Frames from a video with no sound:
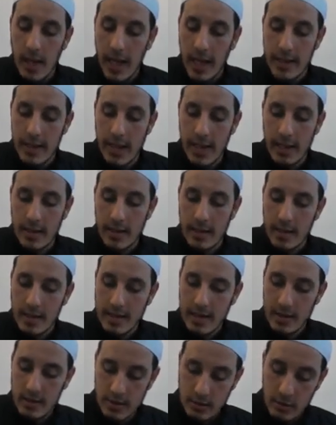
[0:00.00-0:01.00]
And then he
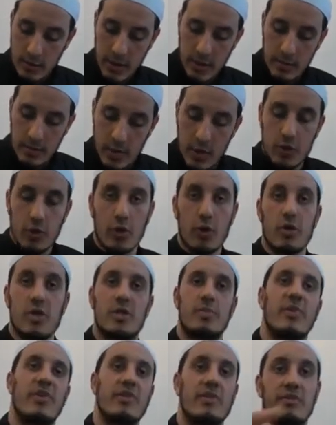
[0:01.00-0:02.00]
said to them, You do not
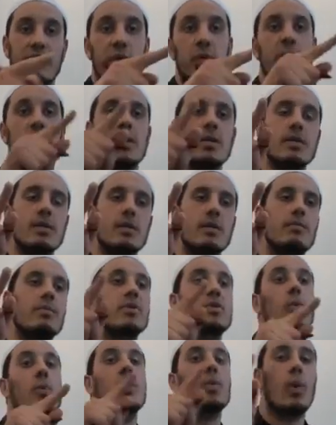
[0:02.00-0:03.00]
spread rumors
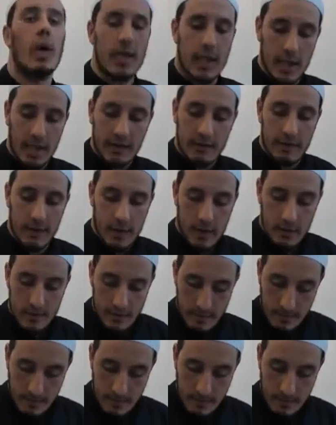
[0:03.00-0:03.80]
between one another.